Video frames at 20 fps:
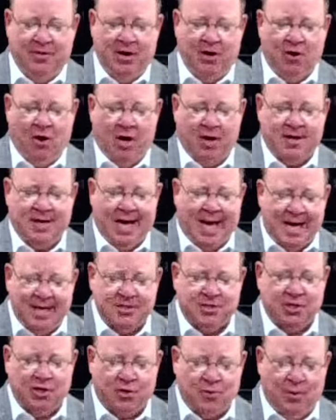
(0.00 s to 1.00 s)
There are
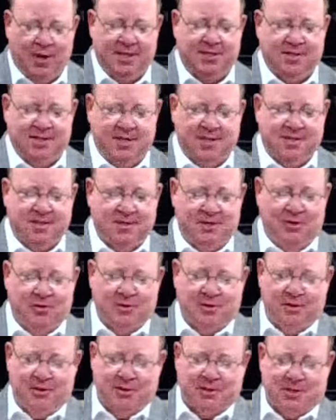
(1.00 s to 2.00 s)
consequences.
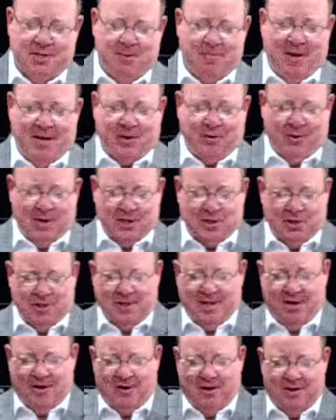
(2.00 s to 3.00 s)
You'll see my
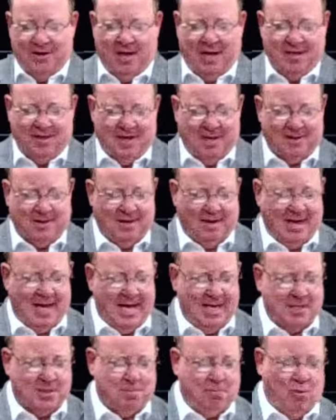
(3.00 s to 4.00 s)
question there at the
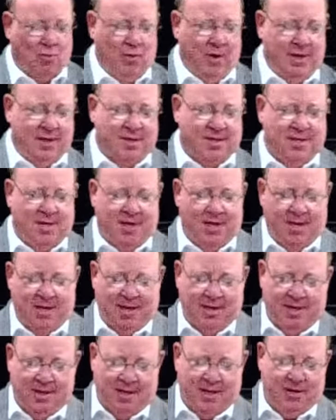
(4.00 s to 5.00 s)
last point
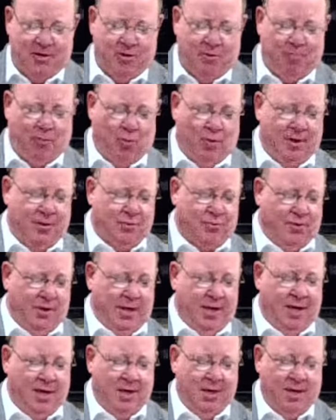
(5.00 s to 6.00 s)
under point
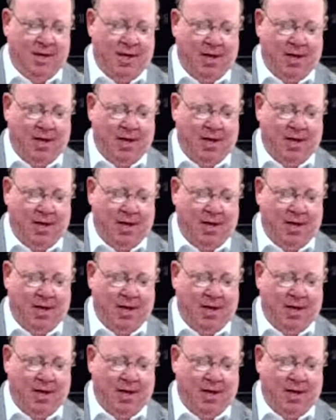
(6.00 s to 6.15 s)
3.